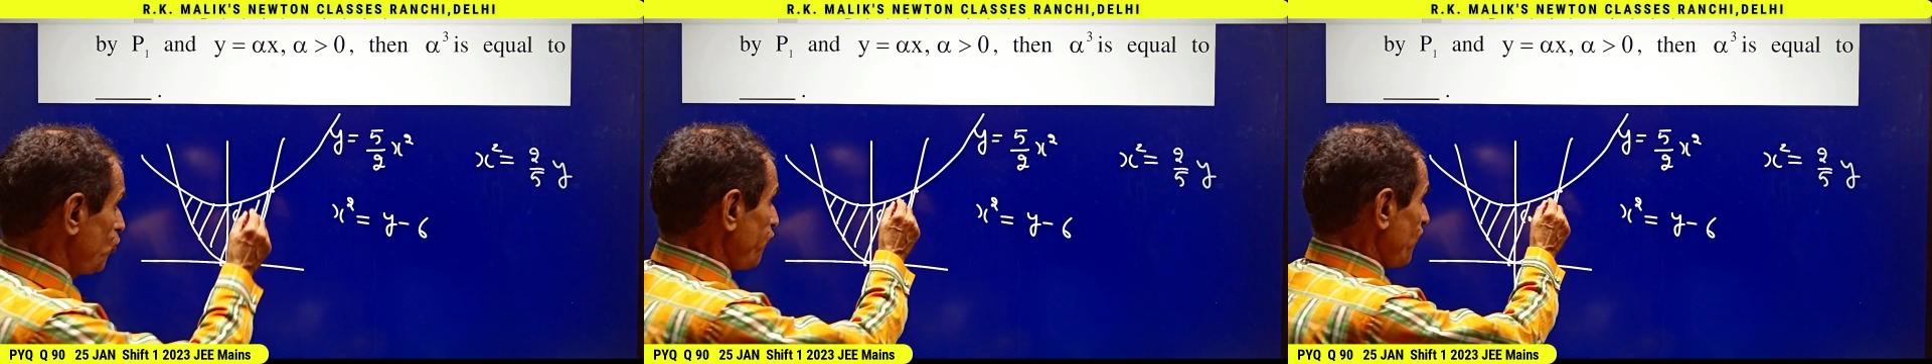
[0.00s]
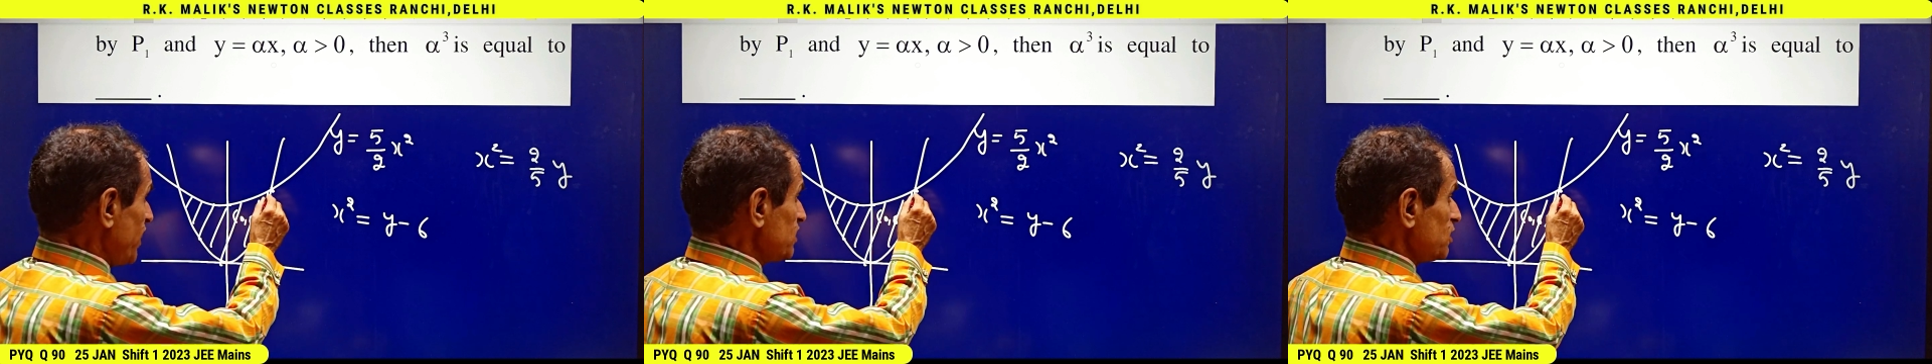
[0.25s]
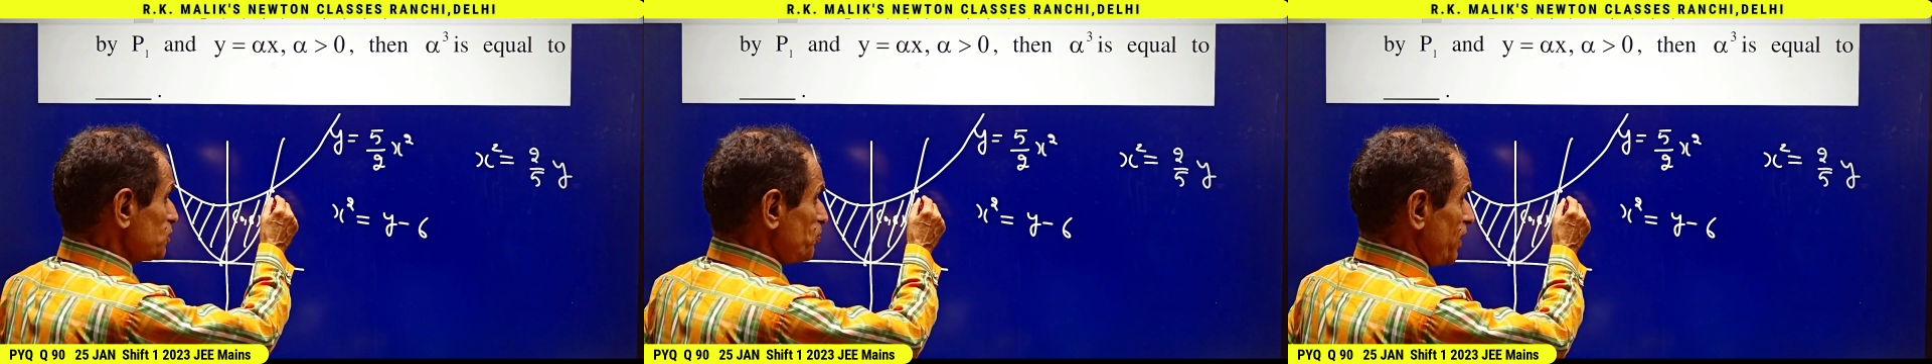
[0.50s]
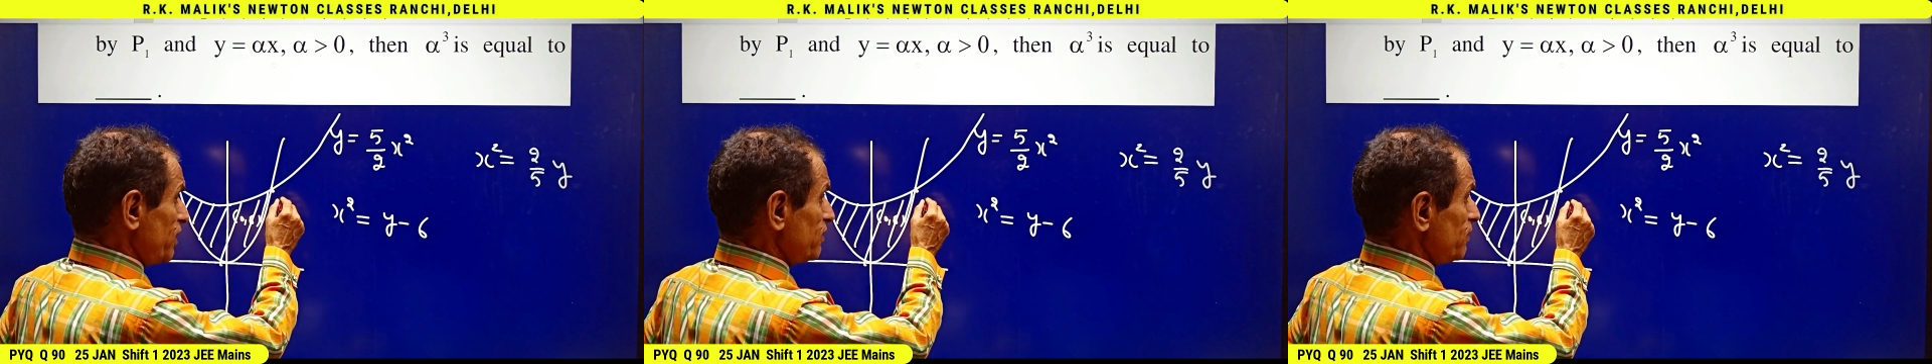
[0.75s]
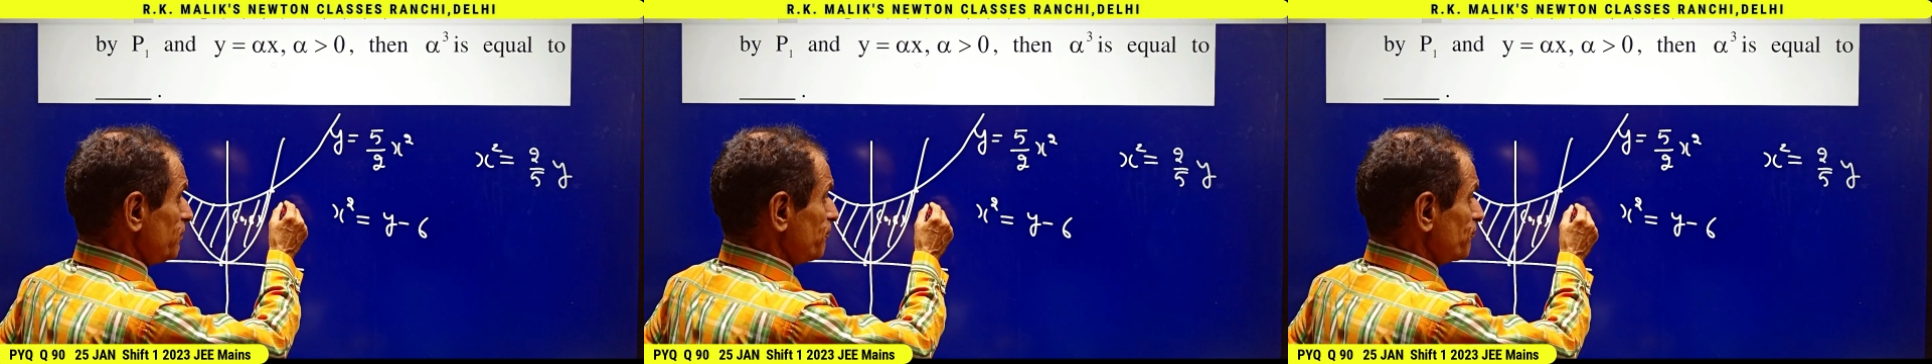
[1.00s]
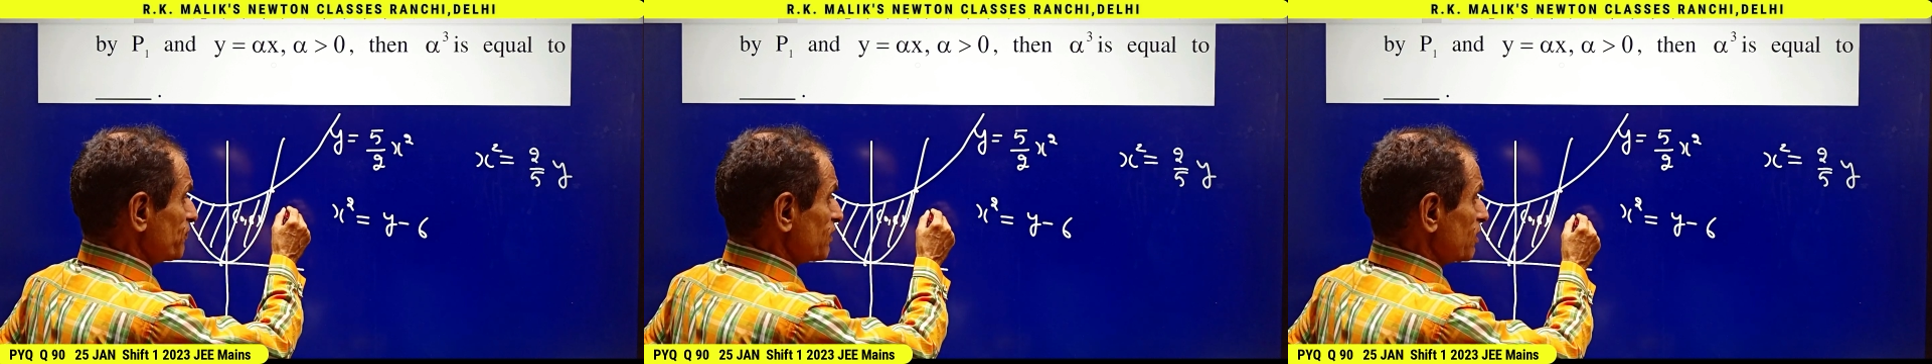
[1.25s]
to find this point,
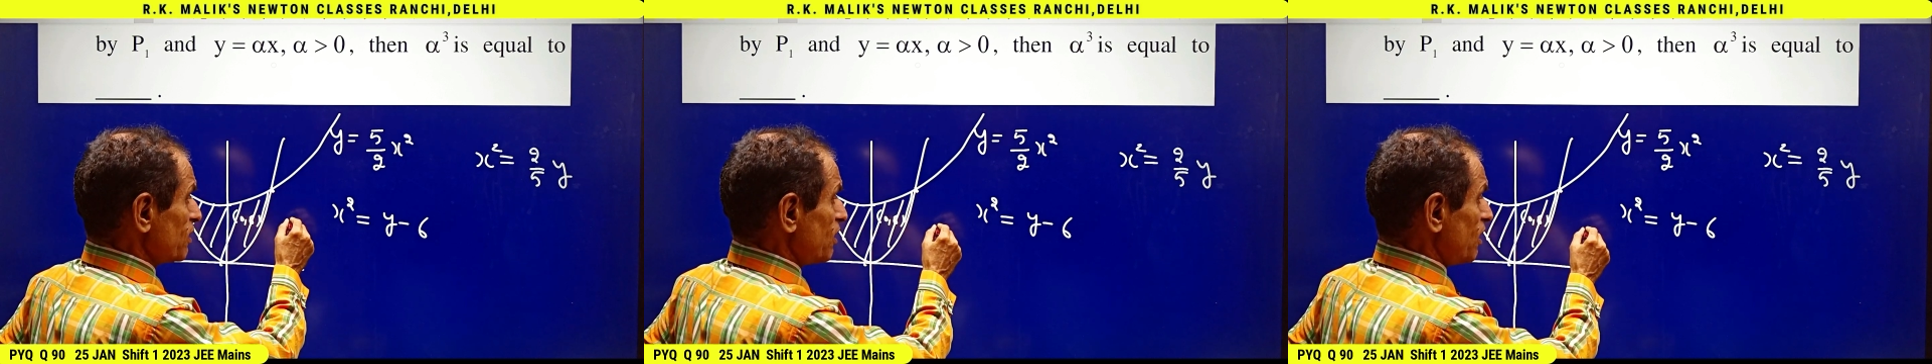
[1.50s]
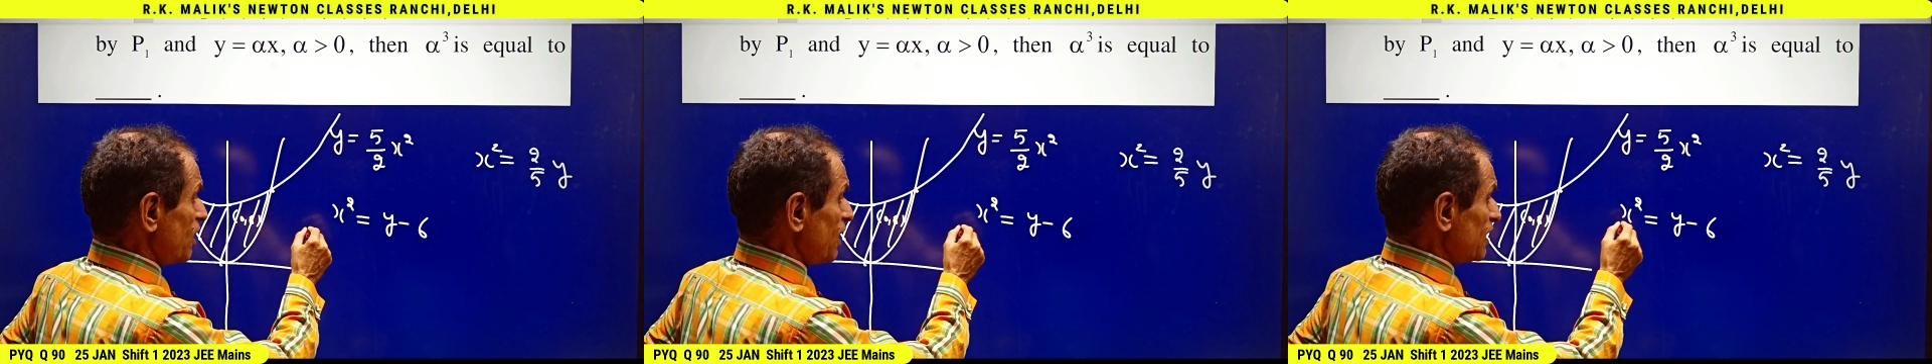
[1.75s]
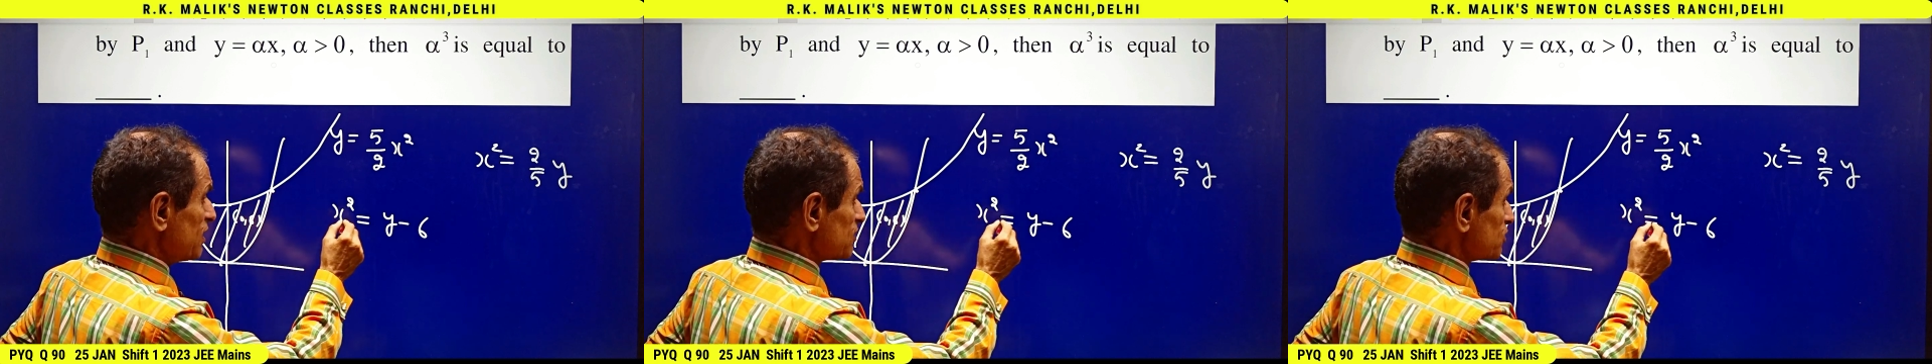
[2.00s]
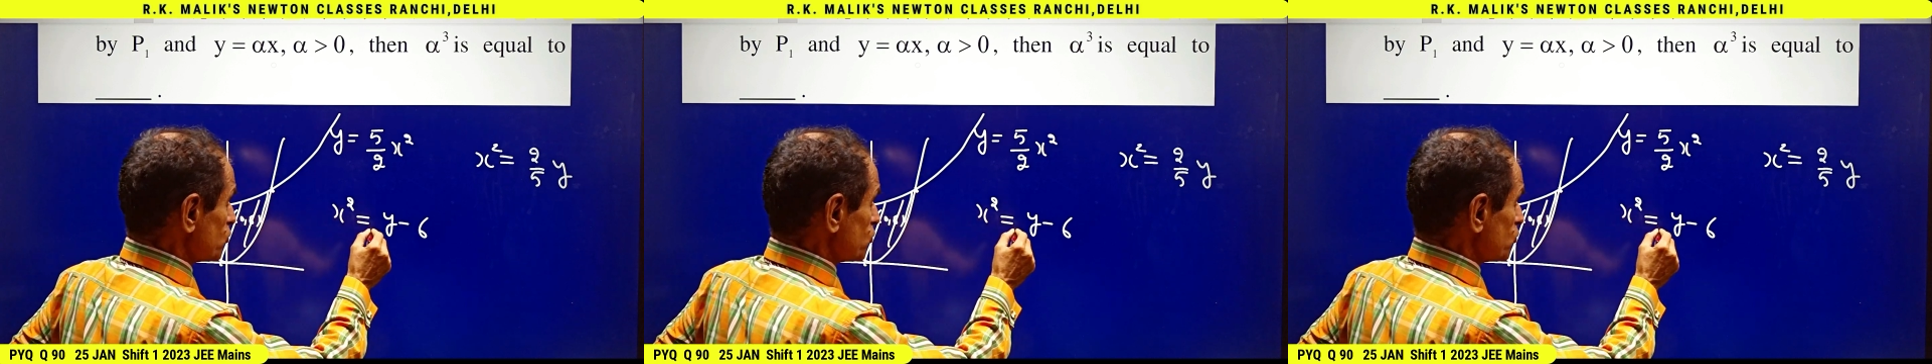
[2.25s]
I